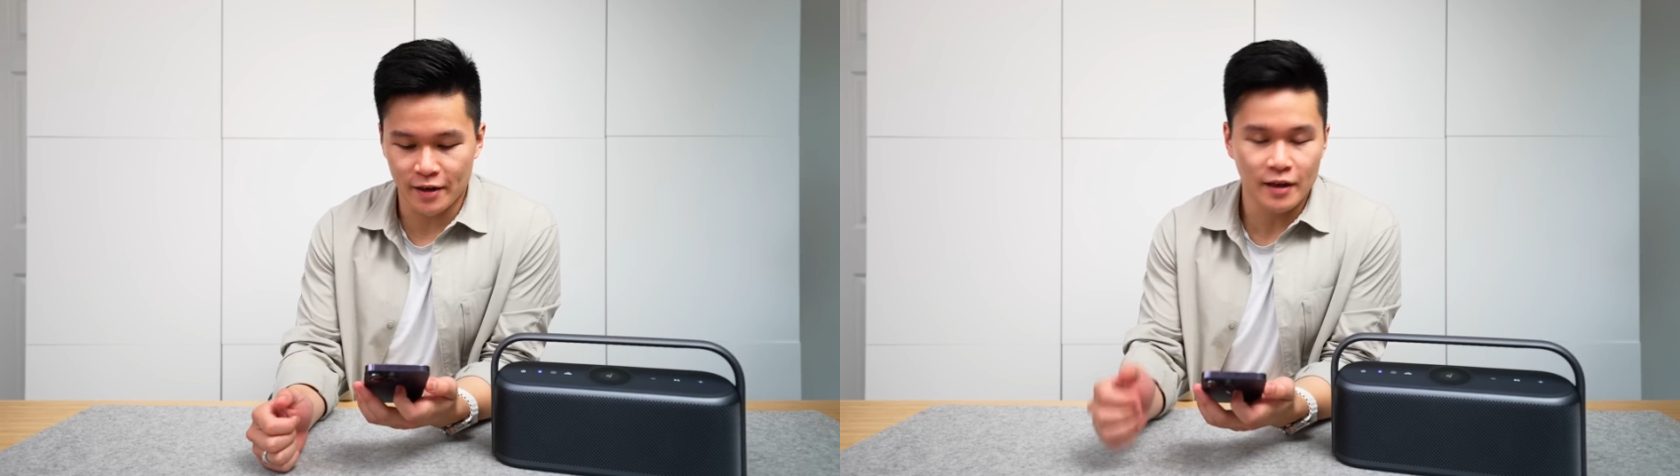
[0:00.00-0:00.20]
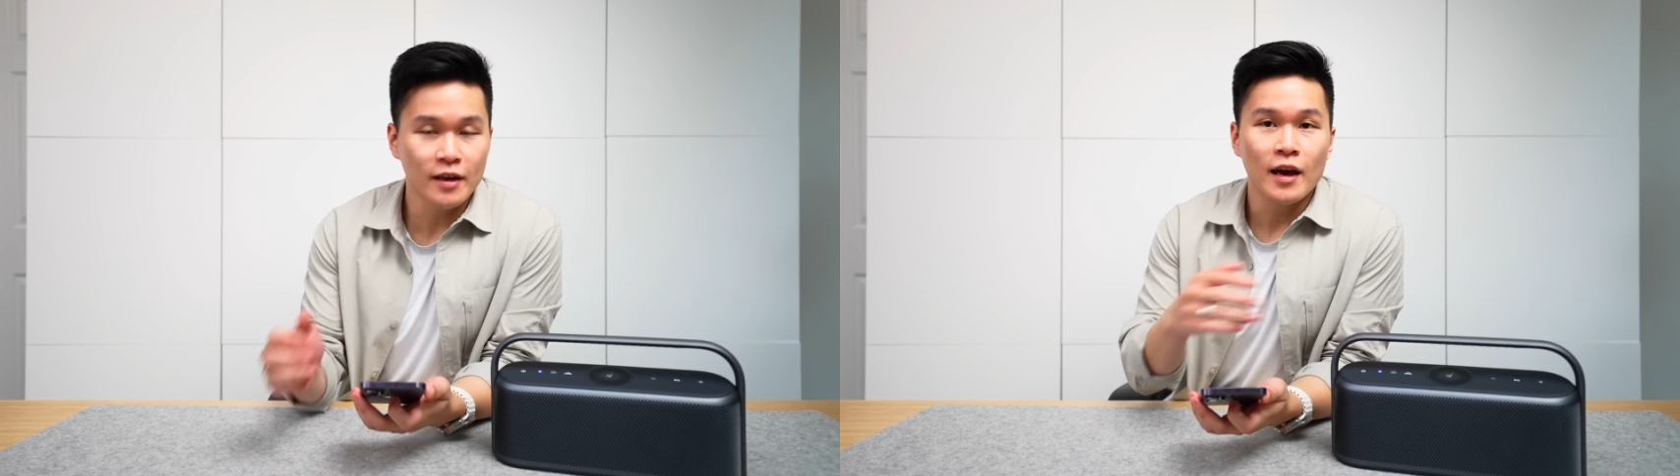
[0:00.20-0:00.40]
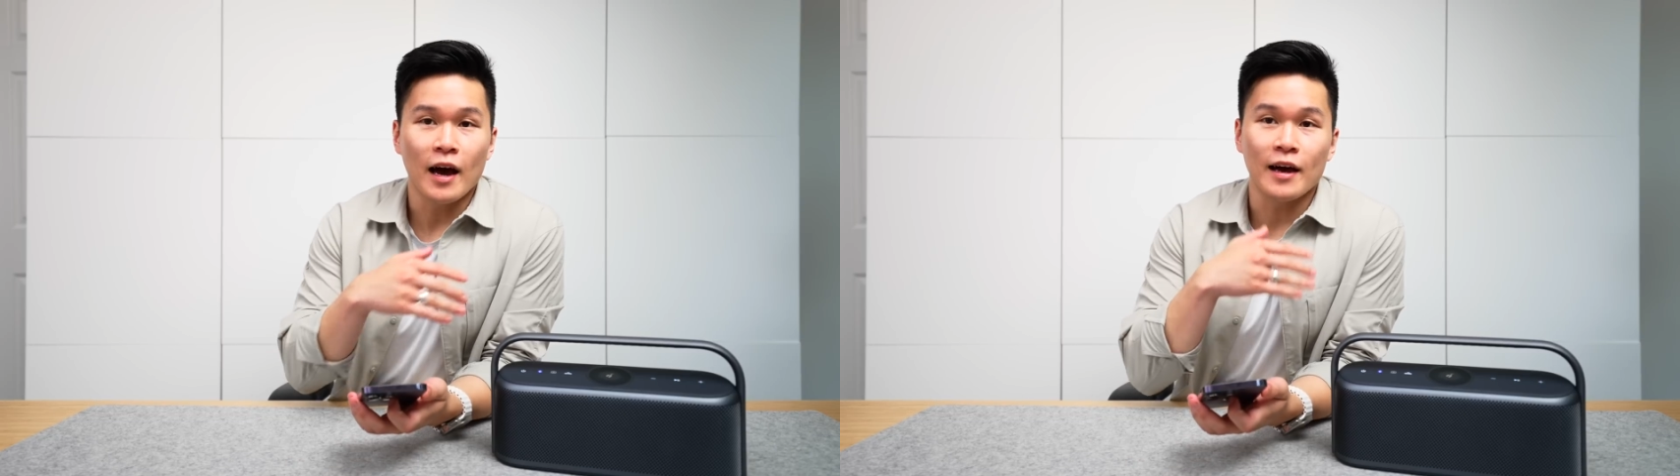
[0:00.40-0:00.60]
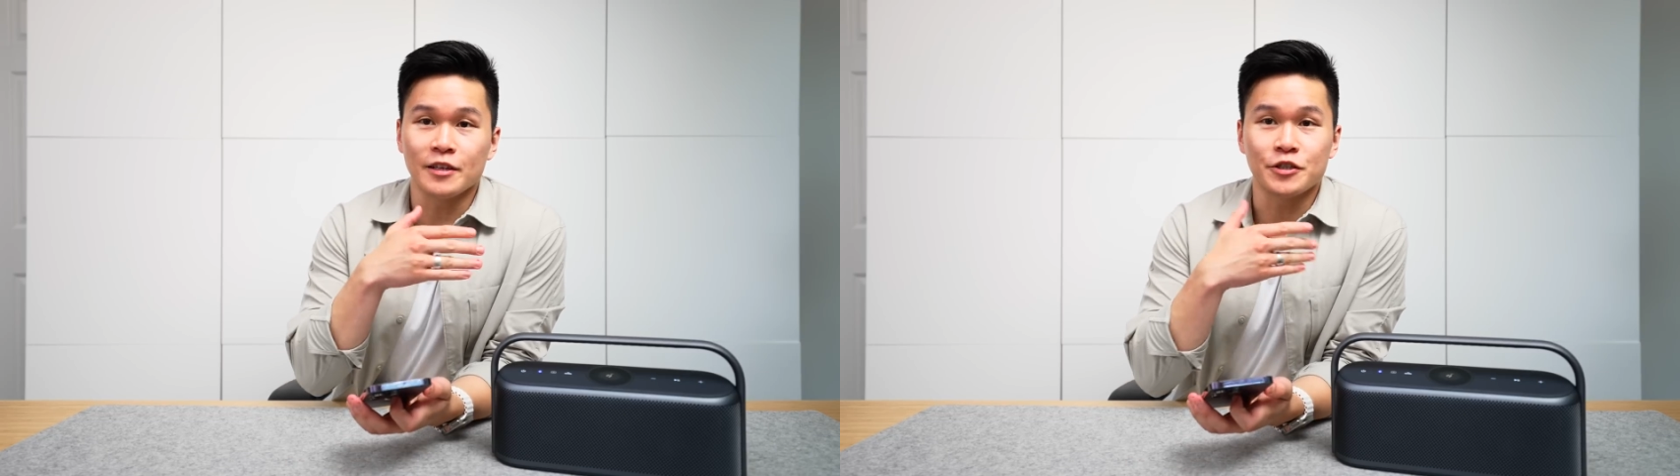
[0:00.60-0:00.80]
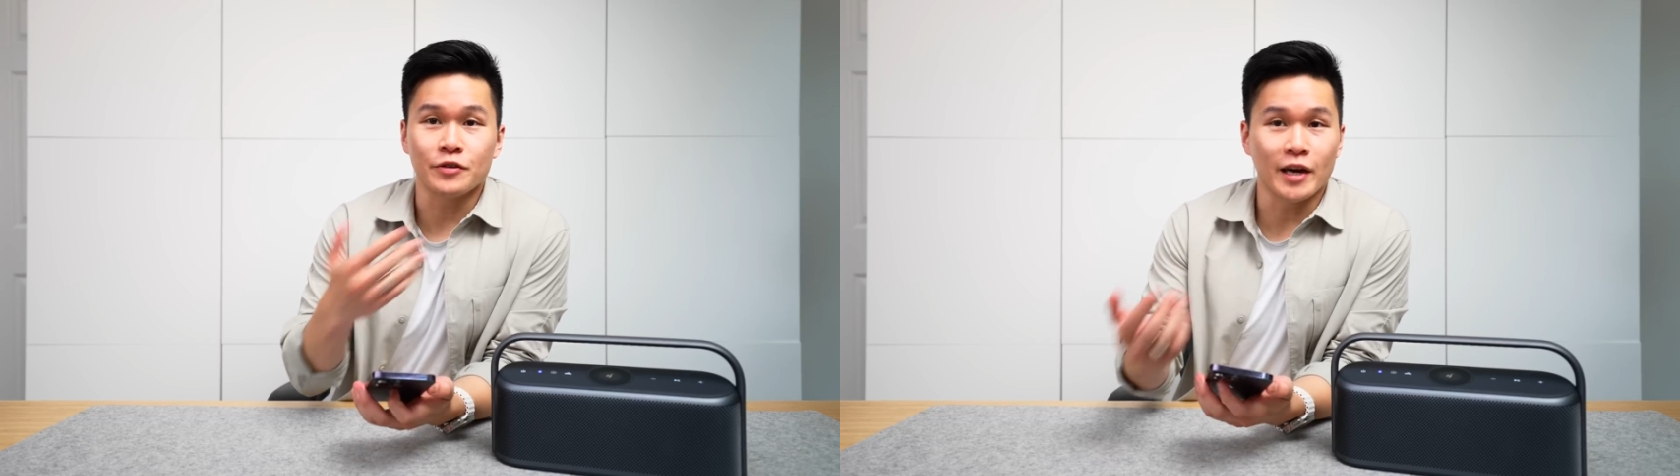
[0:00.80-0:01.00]
I
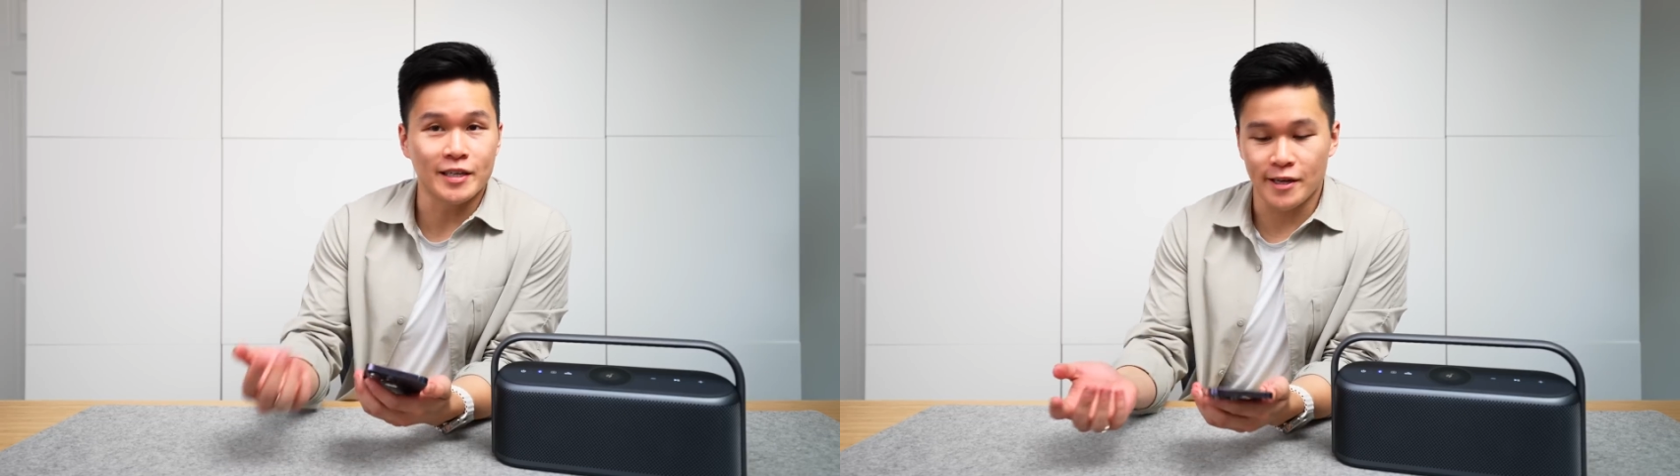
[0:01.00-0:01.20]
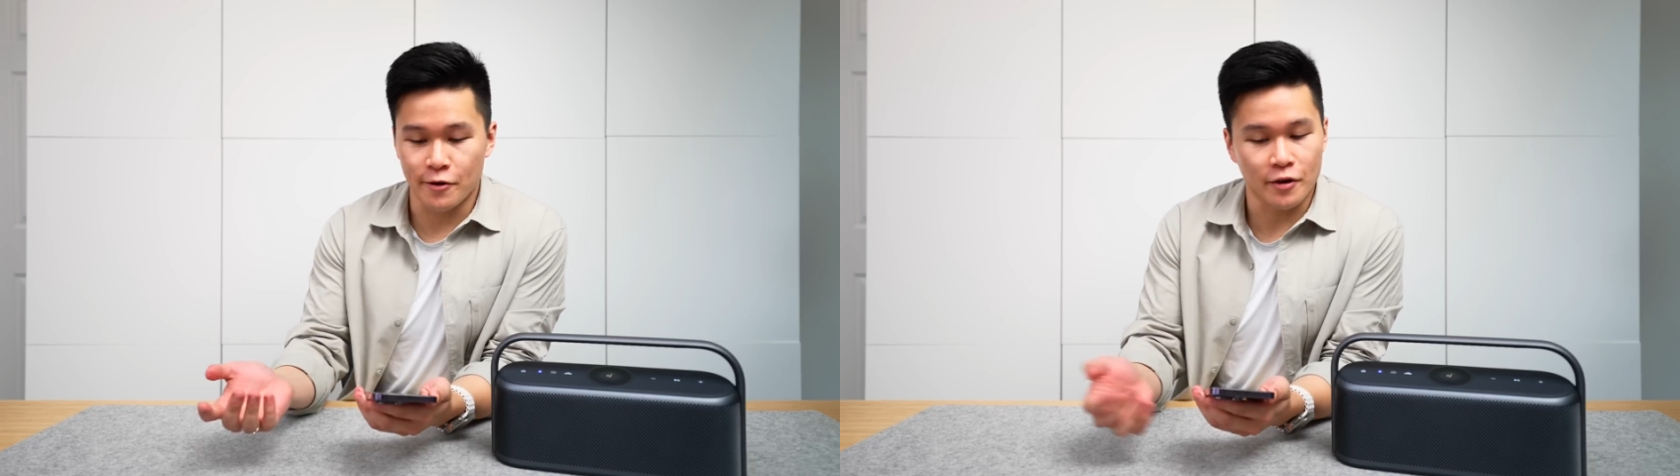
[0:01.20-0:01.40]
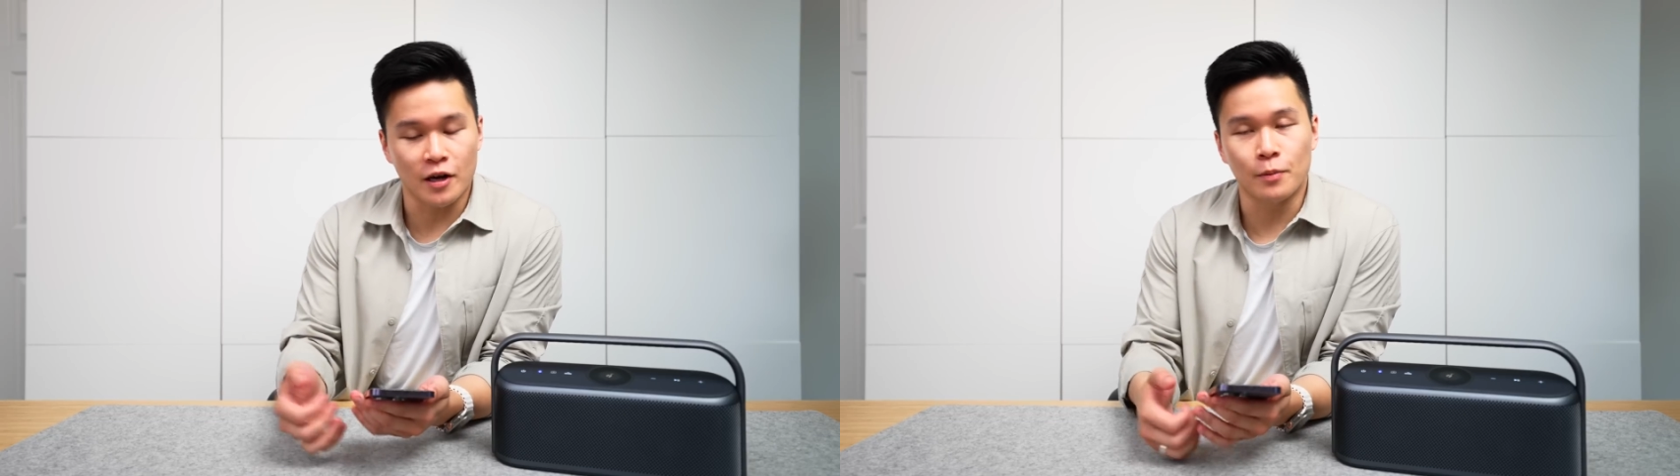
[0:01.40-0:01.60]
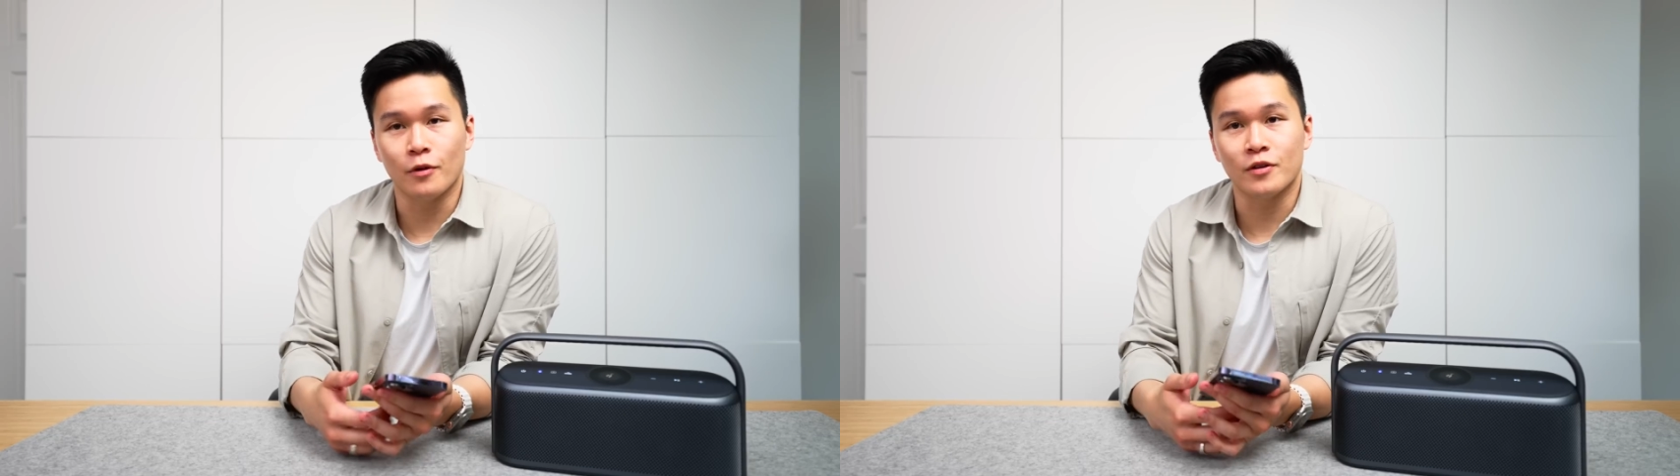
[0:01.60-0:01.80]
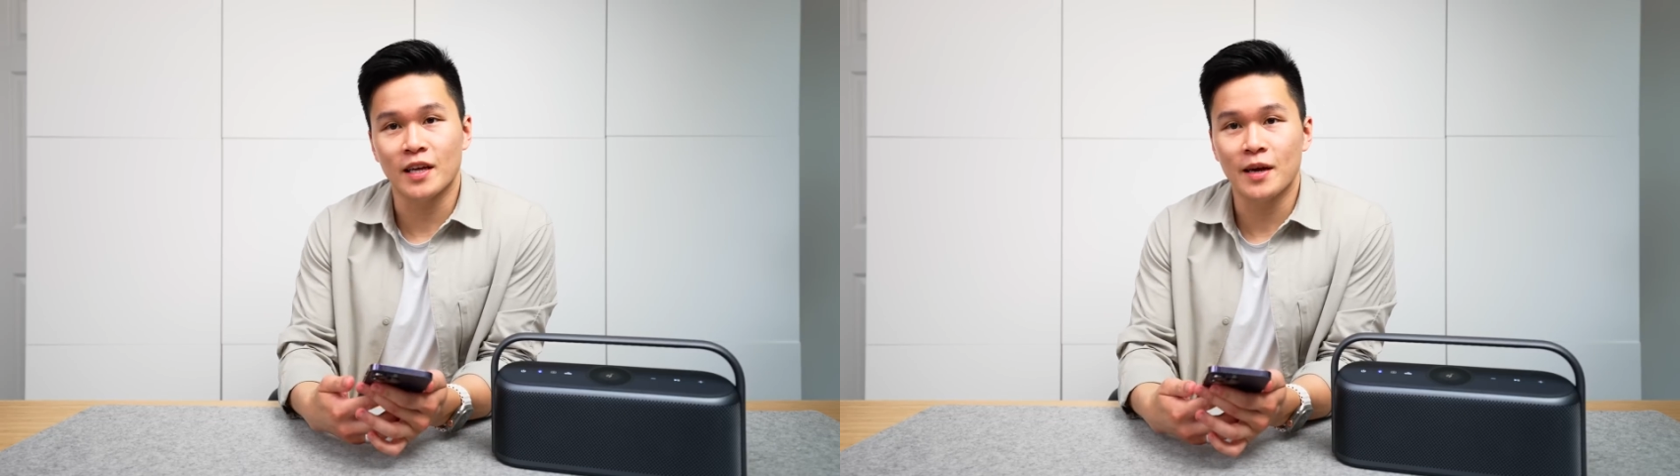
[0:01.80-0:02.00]
let you guys hear a
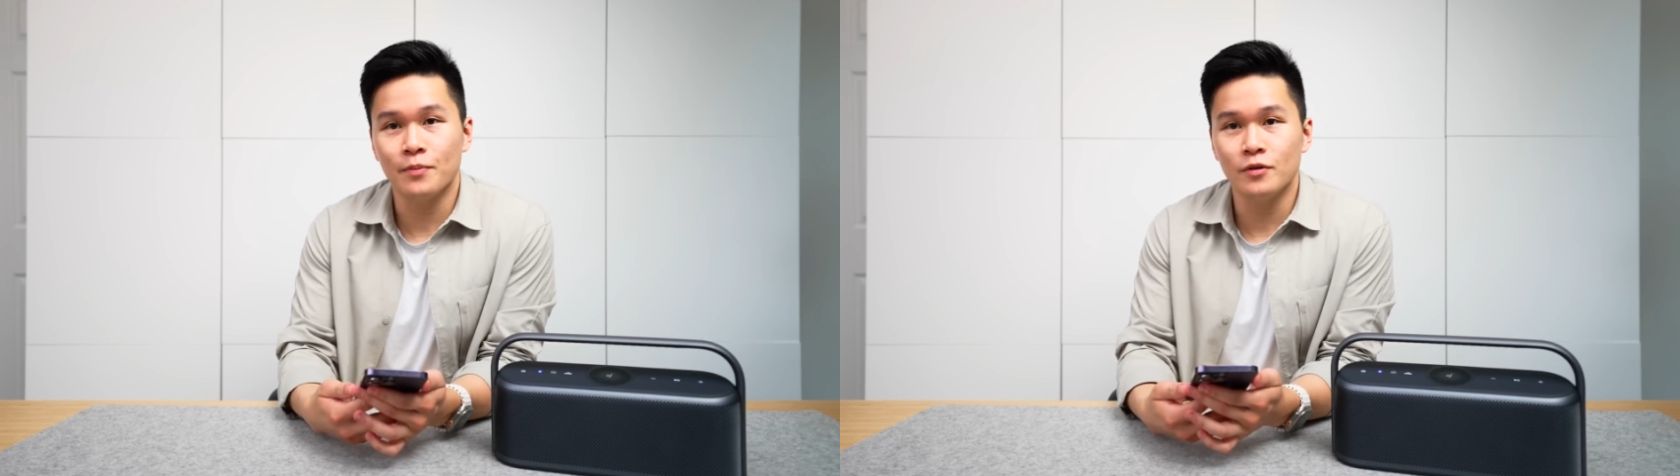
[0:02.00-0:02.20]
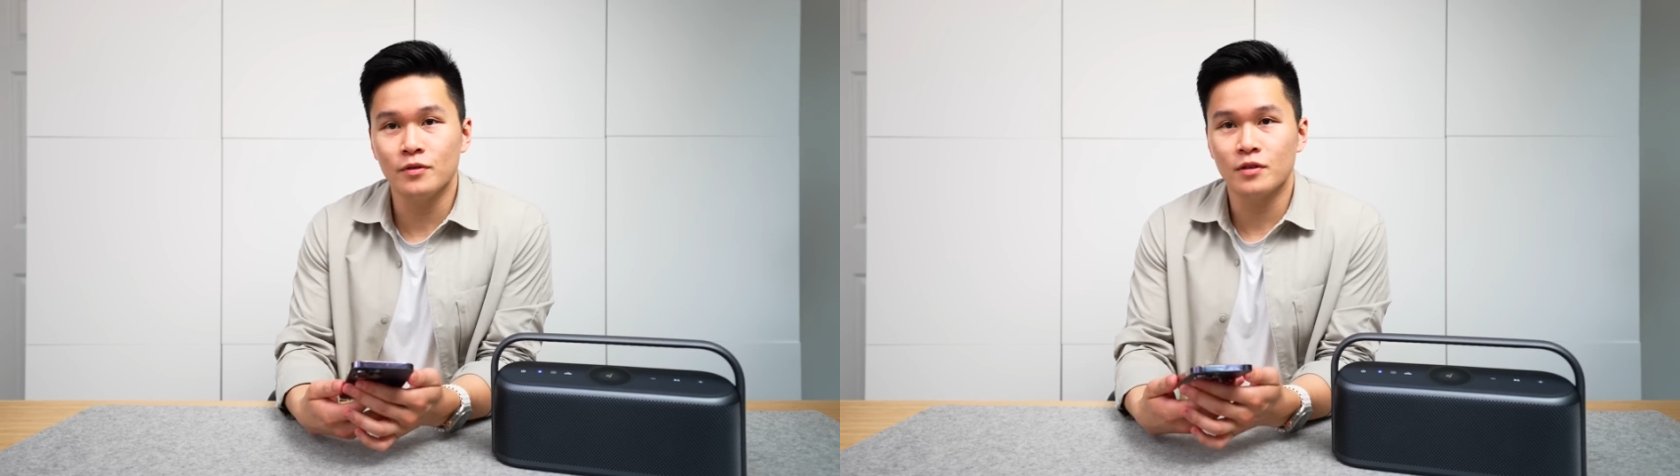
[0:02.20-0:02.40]
couple of samples,